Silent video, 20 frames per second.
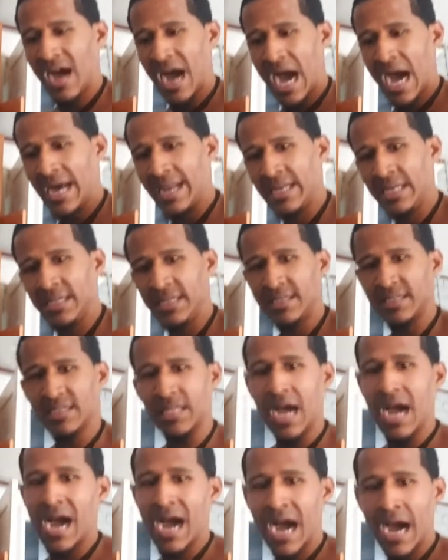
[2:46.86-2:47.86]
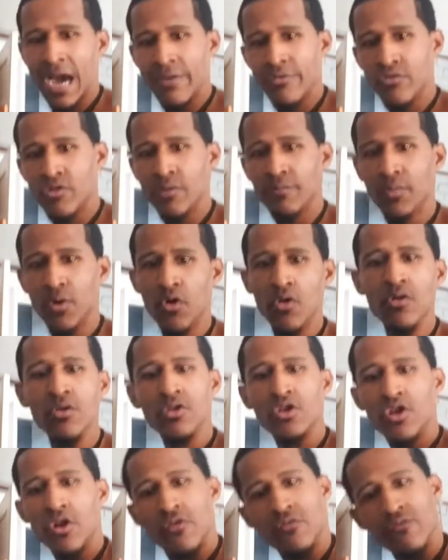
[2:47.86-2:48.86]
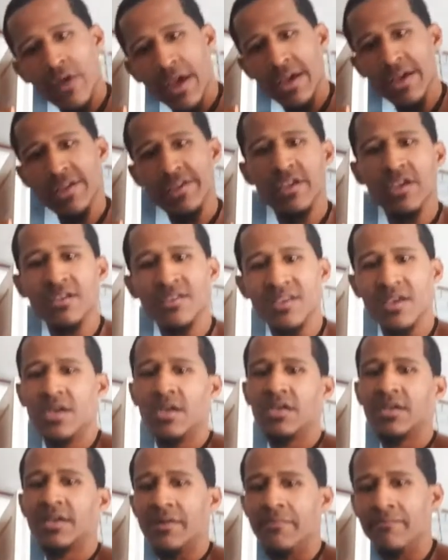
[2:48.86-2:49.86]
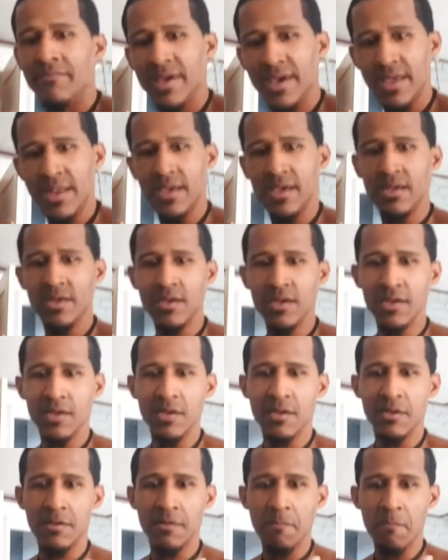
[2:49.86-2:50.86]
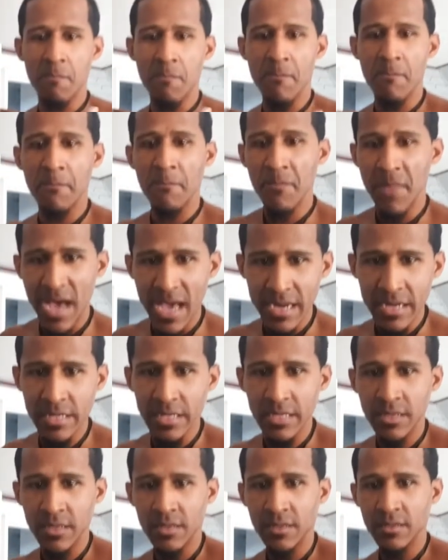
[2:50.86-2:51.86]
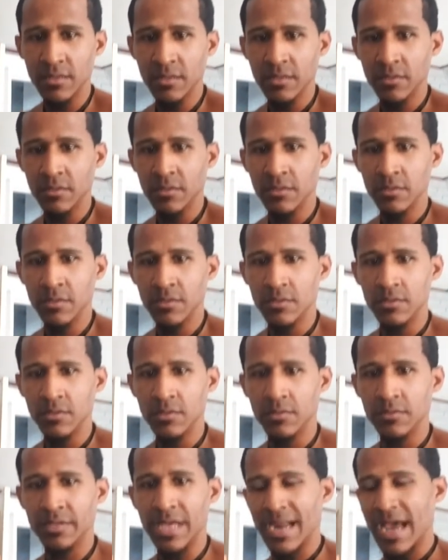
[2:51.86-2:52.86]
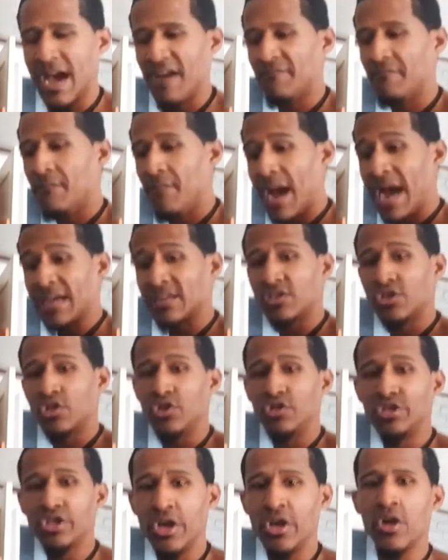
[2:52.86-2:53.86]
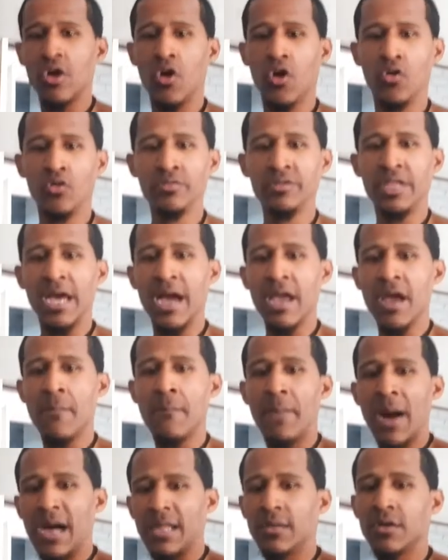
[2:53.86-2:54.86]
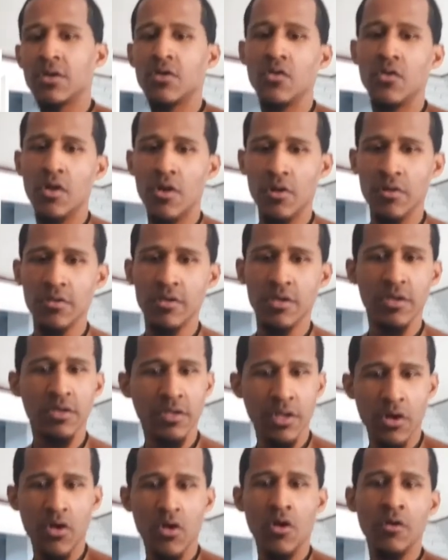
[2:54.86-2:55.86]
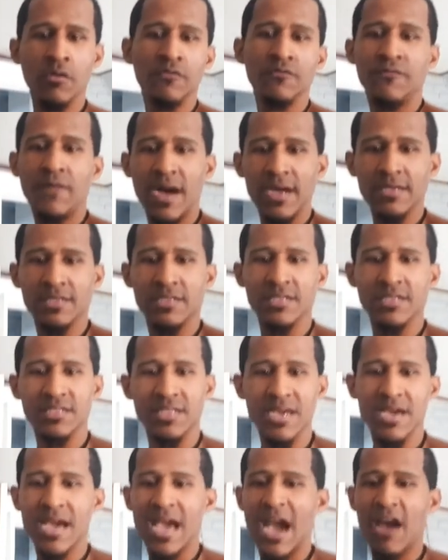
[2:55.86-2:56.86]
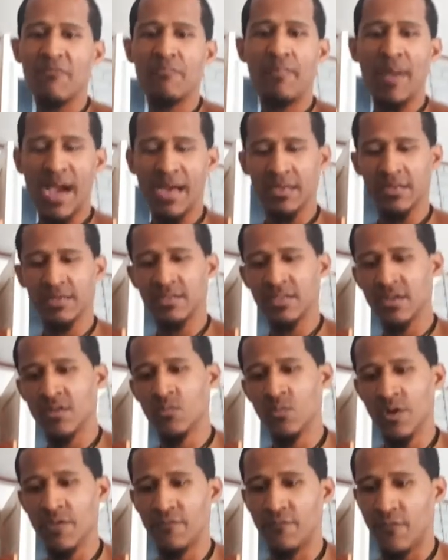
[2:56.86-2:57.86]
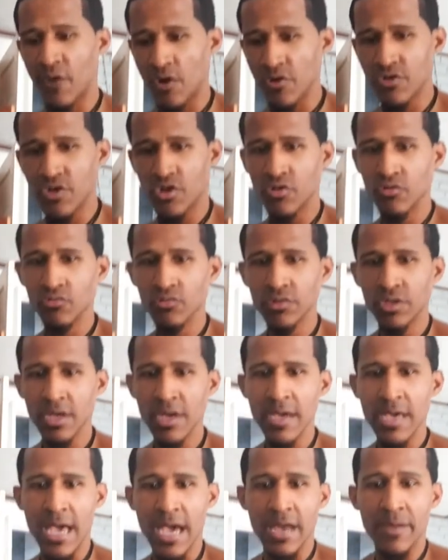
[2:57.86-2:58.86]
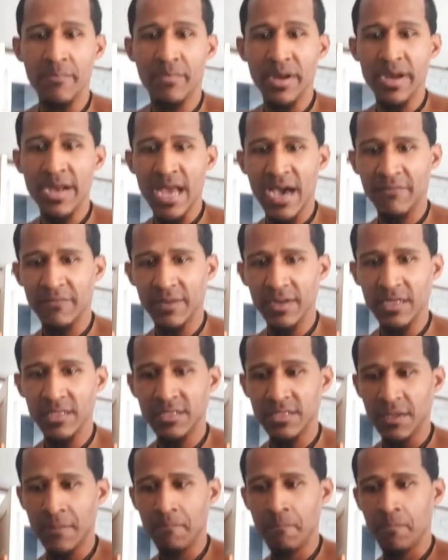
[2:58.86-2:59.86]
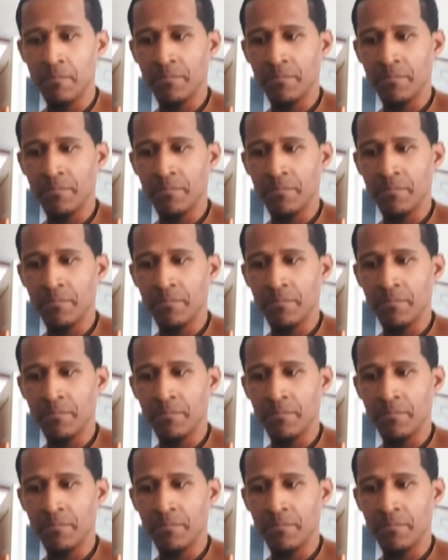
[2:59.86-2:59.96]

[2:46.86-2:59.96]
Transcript: honest, honorable, courageous, committed men that have mastered their own diabolical urges, their own vices, have balanced them with virtues and benevolence.